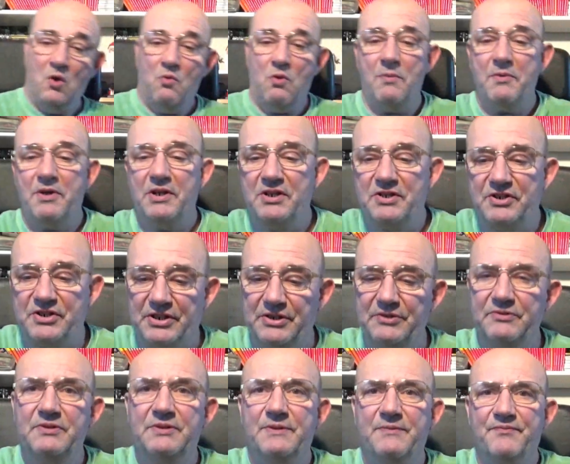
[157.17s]
what I'm going to
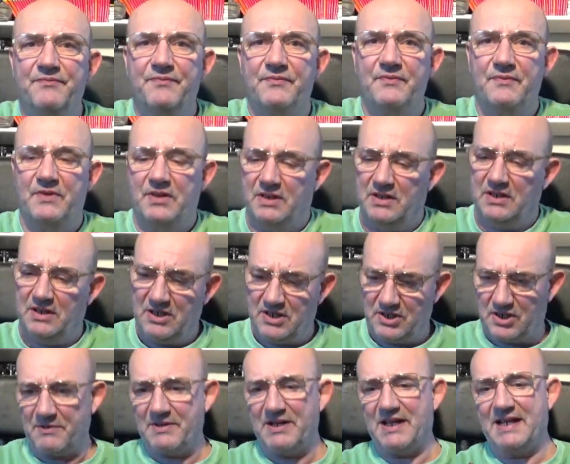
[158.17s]
do
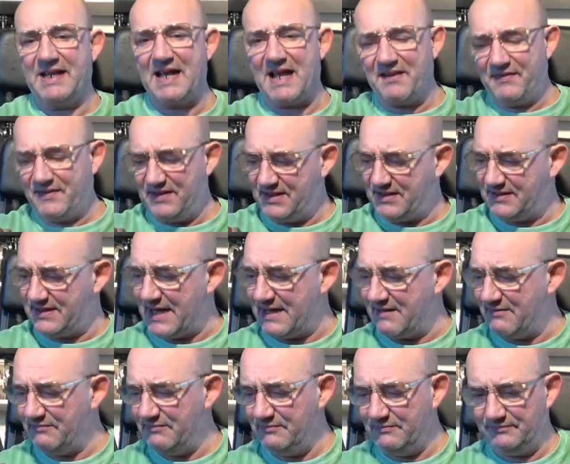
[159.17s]
is I'm going to cut this
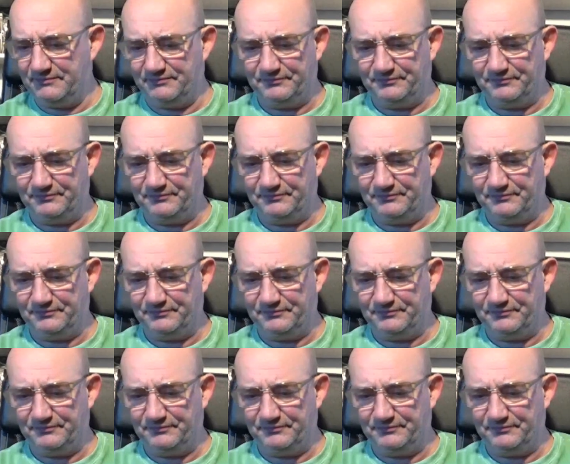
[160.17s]
down